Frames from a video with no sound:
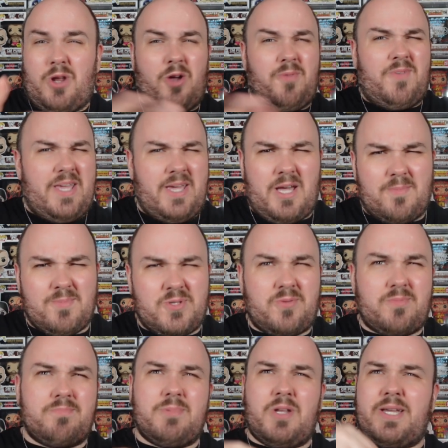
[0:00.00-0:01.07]
Hopefully it comes
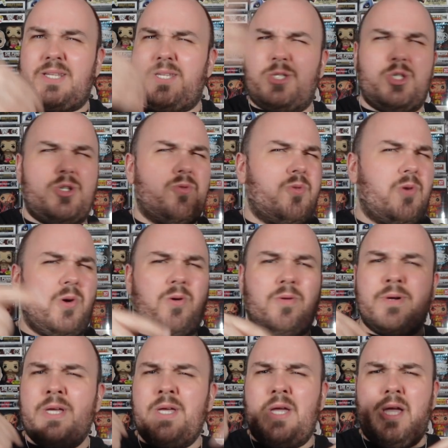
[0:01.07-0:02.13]
on like digital or
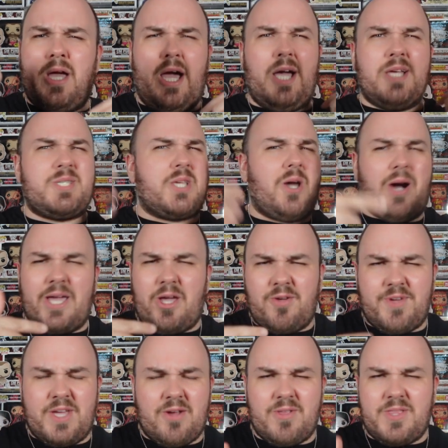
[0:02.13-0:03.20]
Sky
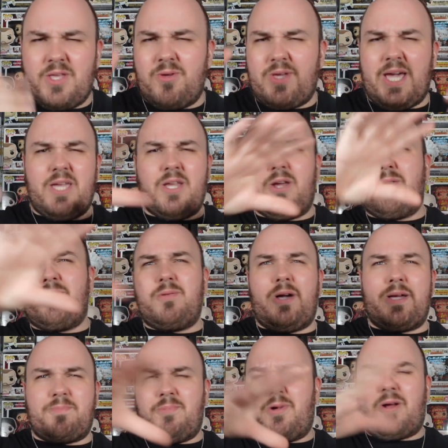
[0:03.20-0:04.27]
over here in the UK, you know,
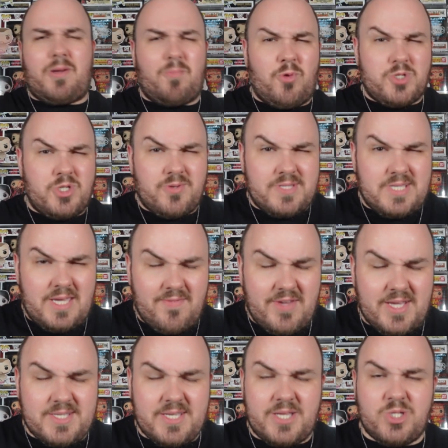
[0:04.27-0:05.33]
like where I can watch it on
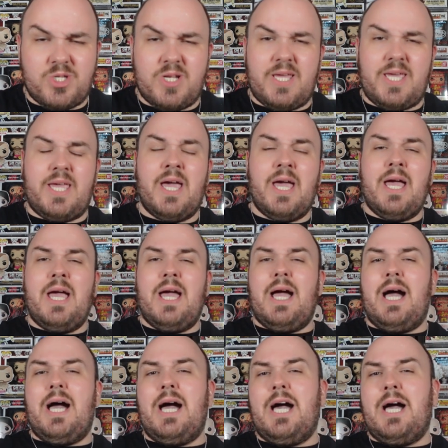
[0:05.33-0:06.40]
TV essentially,
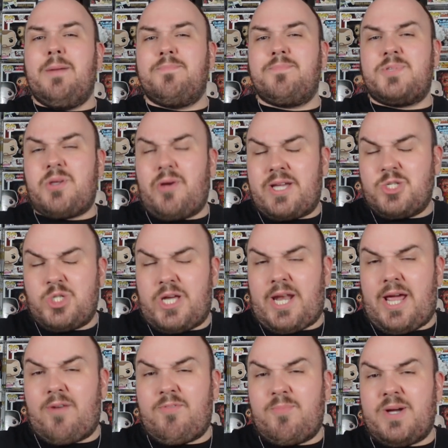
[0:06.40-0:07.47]
so I can check it
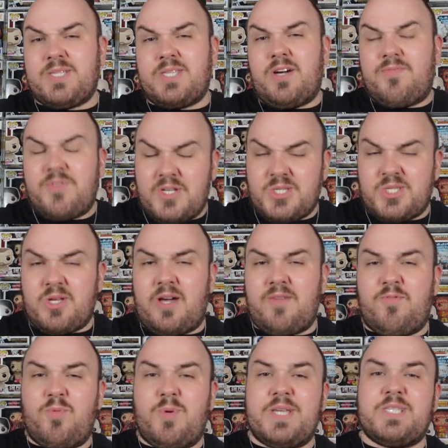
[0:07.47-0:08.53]
out for myself and decide
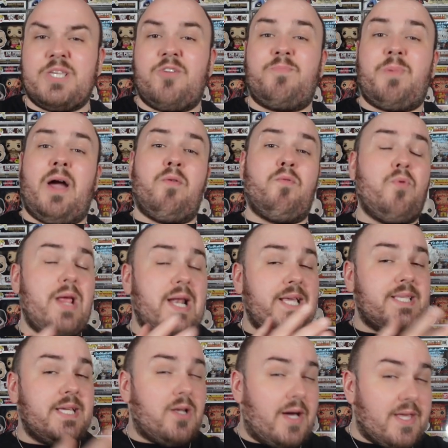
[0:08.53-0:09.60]
for myself. But I really
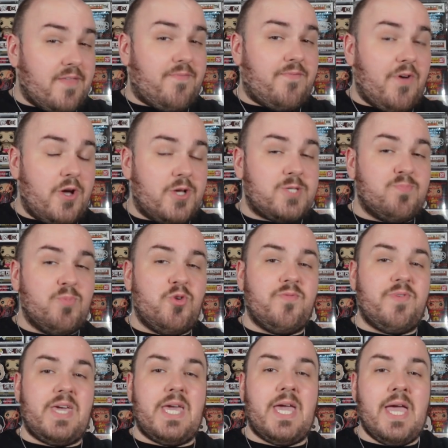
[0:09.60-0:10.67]
did like the first
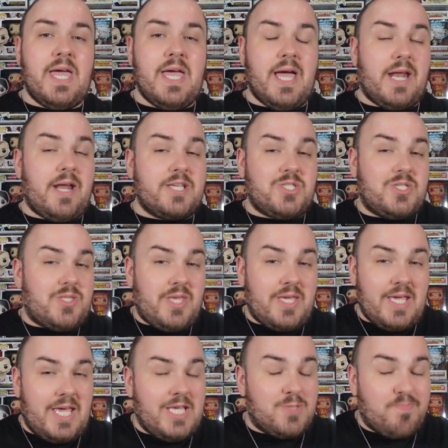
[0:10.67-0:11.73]
movie, and I just think
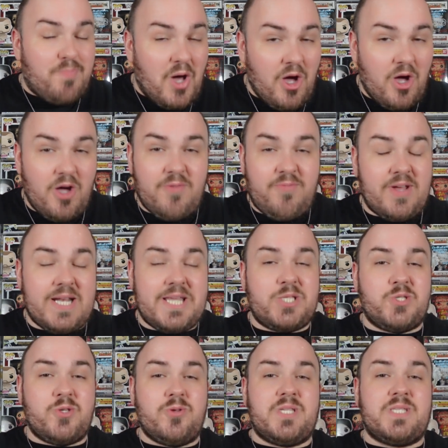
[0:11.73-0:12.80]
he's perfectly
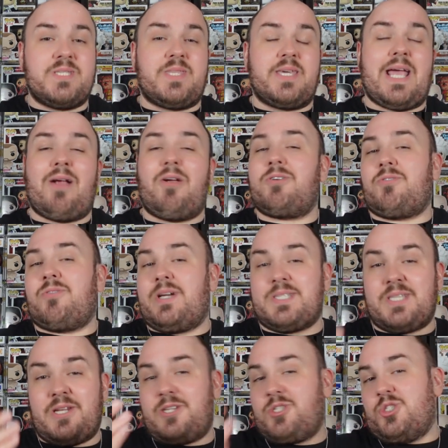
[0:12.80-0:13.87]
suited to the character, and I
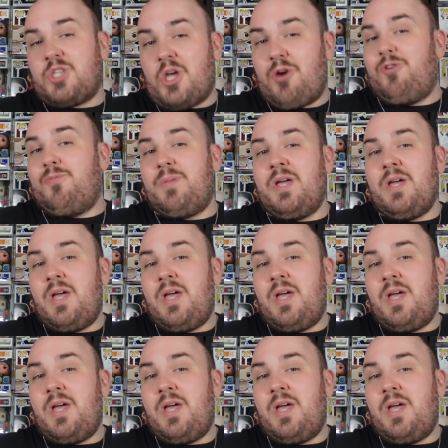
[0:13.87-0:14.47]
said I just hope